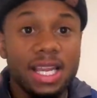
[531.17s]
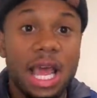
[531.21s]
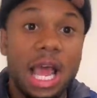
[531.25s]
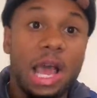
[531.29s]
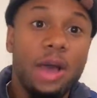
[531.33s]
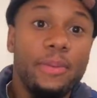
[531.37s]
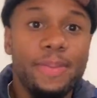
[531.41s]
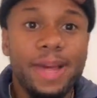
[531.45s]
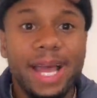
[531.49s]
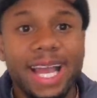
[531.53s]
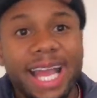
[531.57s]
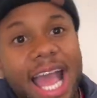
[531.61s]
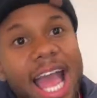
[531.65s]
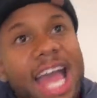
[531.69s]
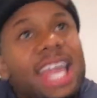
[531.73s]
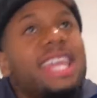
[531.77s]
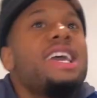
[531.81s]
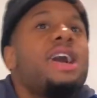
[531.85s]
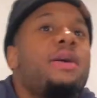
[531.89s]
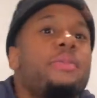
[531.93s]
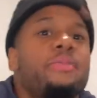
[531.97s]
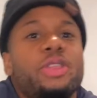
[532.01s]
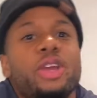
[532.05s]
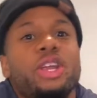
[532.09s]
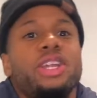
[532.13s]
oh my God,
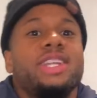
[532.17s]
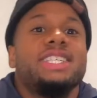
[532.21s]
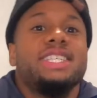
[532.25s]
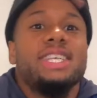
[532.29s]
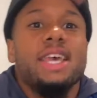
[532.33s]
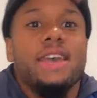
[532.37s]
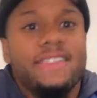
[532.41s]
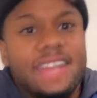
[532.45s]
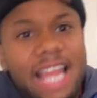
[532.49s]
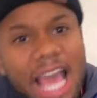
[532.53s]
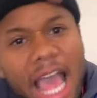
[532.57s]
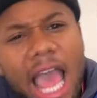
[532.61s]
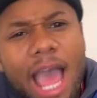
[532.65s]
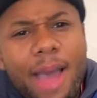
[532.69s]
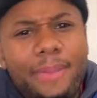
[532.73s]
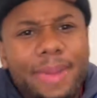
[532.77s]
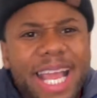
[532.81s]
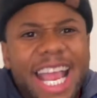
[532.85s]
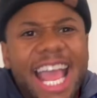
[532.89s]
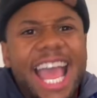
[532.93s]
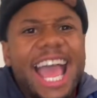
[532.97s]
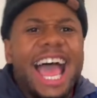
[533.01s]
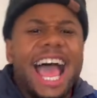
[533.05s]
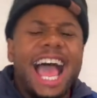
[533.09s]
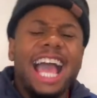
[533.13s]
now I'm thirty-seven, oh my
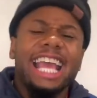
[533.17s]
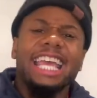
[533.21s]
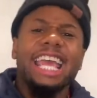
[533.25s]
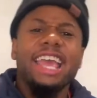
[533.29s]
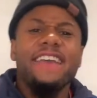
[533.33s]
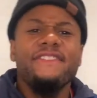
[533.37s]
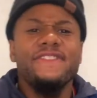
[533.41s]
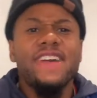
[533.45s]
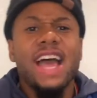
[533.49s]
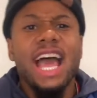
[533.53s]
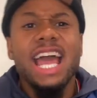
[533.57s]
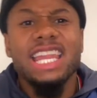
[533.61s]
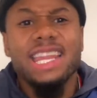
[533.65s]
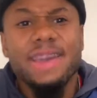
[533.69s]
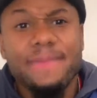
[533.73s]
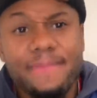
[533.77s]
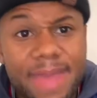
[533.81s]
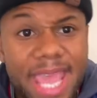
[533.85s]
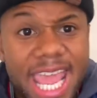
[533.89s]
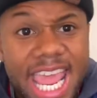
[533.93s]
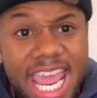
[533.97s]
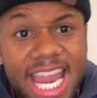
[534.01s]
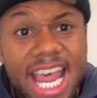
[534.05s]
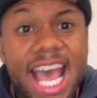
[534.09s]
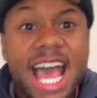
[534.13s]
God, I can't find it,
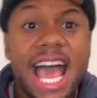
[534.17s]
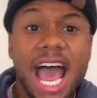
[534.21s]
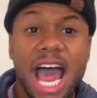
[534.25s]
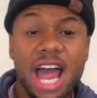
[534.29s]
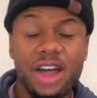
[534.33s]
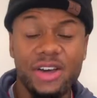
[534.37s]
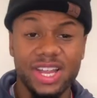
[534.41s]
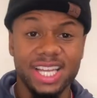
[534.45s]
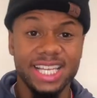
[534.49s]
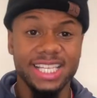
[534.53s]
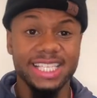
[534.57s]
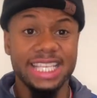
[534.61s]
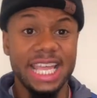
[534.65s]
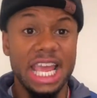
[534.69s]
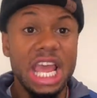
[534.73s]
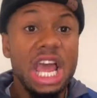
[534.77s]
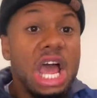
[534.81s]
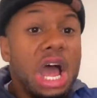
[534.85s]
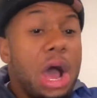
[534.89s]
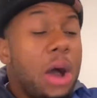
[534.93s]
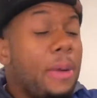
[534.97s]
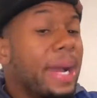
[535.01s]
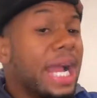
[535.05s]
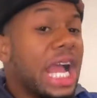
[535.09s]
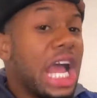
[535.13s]
man, I don't understand,
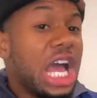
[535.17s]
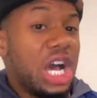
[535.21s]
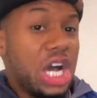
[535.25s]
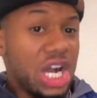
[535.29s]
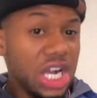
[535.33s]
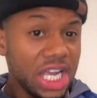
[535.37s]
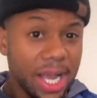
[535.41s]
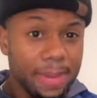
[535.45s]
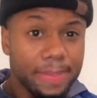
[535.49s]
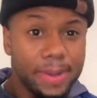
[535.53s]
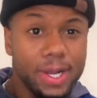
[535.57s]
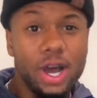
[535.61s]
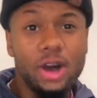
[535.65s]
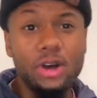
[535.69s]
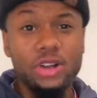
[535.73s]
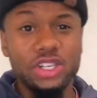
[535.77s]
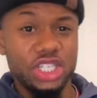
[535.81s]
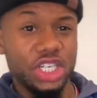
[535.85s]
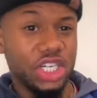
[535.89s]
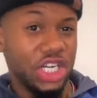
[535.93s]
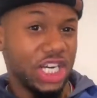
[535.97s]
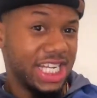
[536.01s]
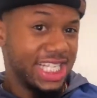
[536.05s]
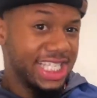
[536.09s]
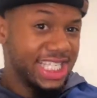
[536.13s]
oh my God, hookup culture
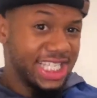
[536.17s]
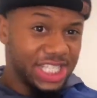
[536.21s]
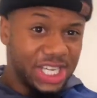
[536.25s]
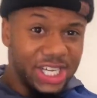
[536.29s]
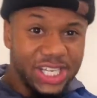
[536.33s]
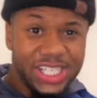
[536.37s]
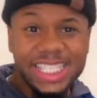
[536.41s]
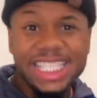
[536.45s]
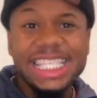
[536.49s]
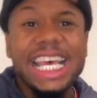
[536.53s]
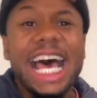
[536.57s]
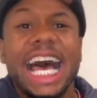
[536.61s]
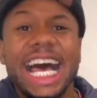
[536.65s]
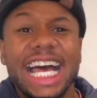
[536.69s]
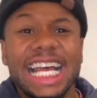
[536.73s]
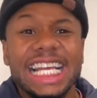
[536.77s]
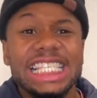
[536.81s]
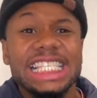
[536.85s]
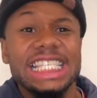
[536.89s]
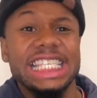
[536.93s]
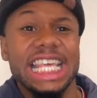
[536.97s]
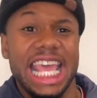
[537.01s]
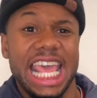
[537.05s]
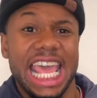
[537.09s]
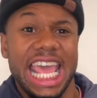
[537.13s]
is so
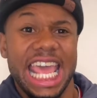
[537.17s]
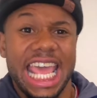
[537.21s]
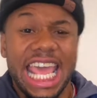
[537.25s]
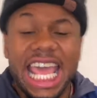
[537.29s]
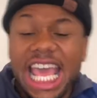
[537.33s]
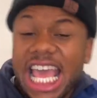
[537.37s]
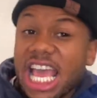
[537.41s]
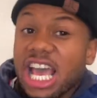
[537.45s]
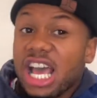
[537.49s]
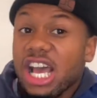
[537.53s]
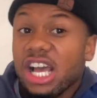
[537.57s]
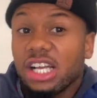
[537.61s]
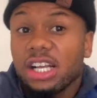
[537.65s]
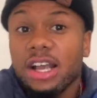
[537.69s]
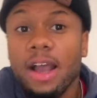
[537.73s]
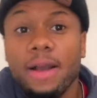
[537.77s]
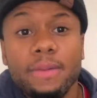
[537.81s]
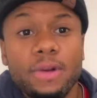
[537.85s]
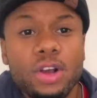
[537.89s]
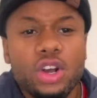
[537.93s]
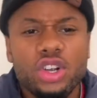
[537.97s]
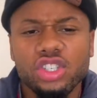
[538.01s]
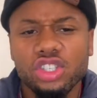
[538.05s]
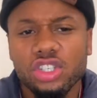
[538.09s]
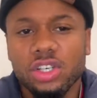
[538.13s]
toxic, hookup
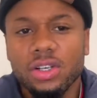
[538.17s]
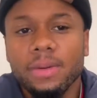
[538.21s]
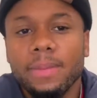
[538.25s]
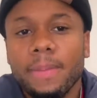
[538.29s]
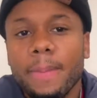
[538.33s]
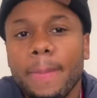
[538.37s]
culture.